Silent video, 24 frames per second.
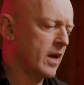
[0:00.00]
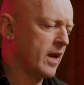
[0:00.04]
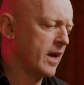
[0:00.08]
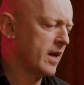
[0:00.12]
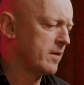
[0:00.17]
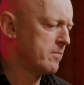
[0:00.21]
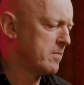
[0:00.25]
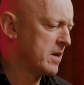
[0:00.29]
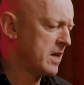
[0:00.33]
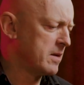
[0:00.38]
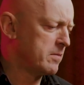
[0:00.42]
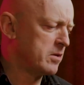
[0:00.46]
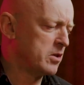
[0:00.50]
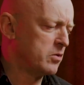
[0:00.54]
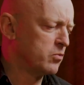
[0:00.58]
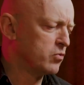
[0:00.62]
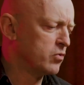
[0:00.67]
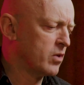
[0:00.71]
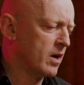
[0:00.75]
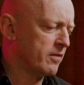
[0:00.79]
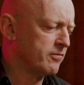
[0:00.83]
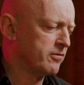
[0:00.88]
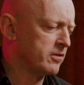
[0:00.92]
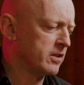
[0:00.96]
and maybe
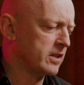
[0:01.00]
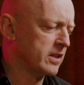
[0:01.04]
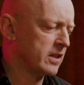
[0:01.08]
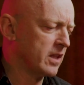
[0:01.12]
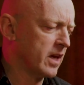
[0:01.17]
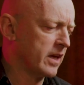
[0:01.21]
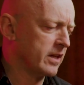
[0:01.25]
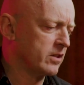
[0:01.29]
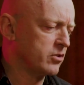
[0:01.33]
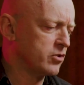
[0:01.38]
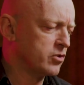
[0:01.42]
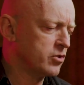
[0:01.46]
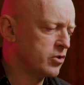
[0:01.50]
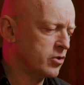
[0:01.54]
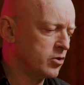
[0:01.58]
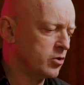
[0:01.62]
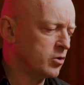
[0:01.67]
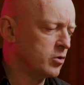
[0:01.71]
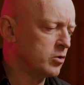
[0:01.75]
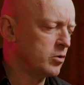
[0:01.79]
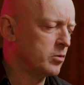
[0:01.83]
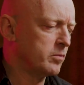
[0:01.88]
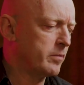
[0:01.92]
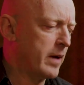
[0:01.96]
roughly like
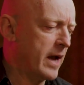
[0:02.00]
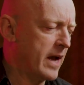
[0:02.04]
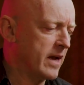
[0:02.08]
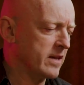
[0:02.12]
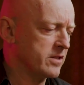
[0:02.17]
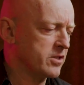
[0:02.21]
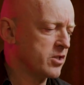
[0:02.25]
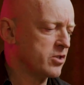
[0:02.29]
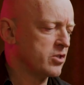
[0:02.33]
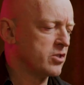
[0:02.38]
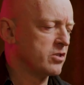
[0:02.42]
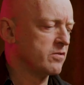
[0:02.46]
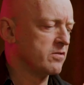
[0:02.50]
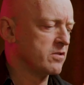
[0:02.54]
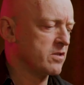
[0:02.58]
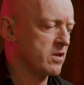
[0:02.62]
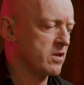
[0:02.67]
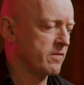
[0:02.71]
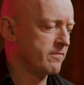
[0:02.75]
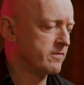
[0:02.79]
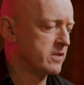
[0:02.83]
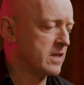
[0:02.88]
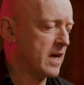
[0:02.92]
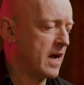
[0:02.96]
2 passages
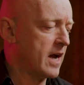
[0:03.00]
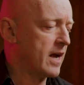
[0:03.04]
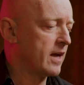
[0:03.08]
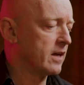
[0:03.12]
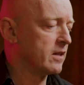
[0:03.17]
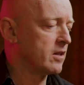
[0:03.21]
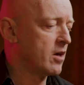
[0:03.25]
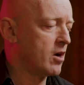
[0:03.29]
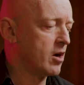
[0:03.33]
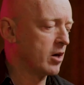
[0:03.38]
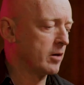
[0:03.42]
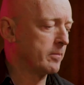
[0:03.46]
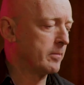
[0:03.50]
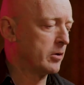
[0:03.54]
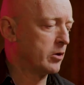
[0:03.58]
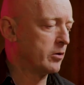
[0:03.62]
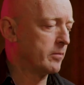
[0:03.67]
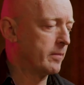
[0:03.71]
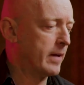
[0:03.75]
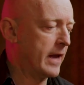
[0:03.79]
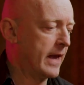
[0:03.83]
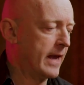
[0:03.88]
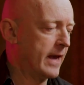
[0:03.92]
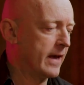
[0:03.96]
of dialogue per
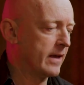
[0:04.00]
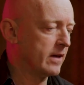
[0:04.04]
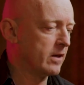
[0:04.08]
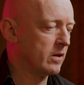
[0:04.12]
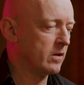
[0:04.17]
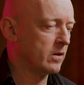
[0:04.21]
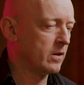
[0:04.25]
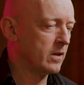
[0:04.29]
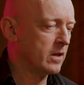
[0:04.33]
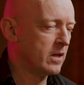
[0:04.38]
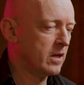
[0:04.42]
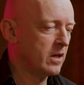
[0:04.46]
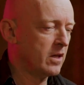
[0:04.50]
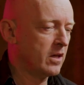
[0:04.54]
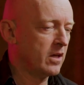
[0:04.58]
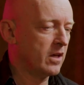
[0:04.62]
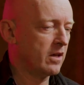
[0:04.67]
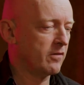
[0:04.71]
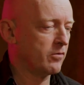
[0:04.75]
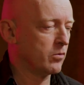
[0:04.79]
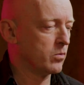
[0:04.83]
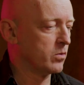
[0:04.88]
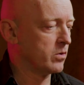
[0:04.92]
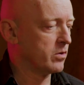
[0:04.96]
panel
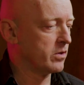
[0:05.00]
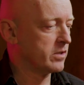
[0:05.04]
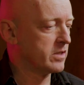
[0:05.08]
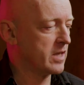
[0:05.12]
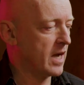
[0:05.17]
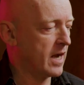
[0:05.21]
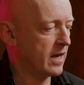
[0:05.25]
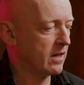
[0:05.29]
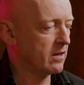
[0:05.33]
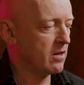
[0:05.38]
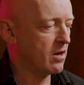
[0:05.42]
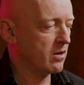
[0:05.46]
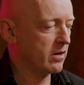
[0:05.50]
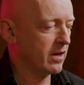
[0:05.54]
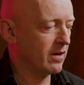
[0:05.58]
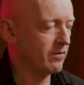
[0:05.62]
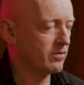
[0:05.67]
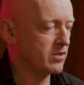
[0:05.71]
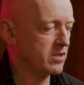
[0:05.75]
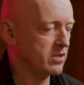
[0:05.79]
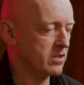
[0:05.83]
if it were a dialogue heavy